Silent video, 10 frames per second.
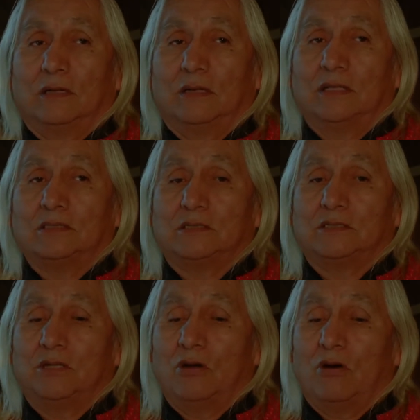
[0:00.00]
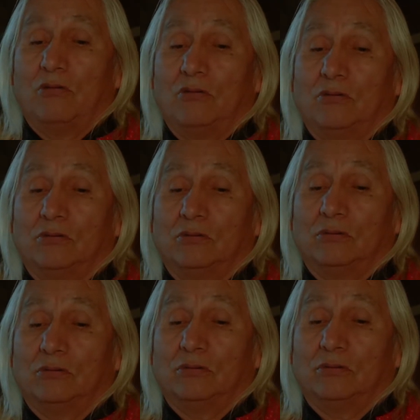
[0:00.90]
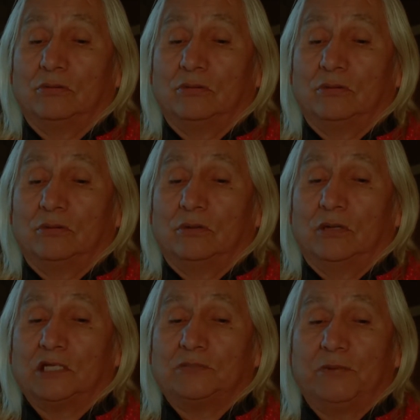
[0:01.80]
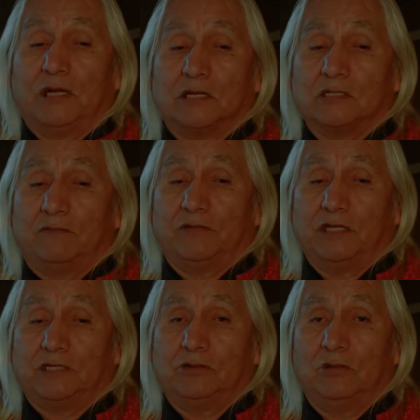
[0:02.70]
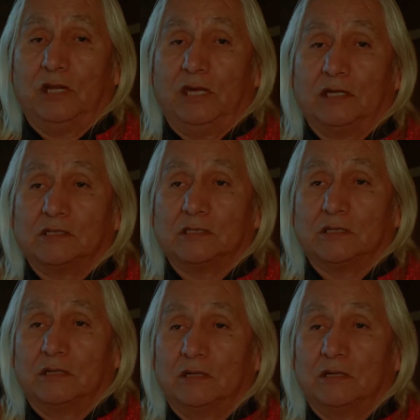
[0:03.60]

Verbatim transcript: he says, You know, it's because of these two leggeds